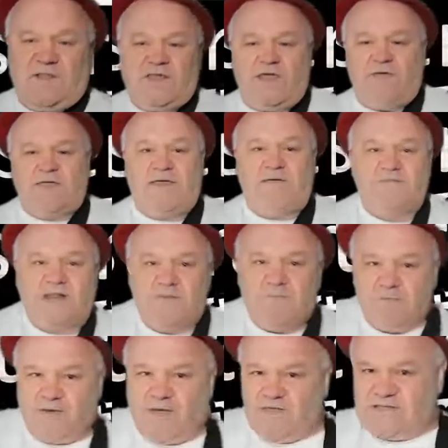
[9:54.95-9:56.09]
Keep telling me
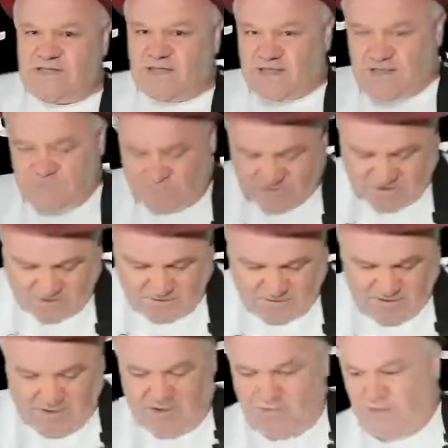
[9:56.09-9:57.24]
about the tech as we go.
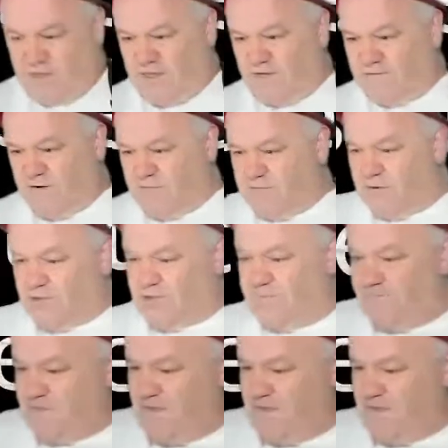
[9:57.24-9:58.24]
Thank you very much.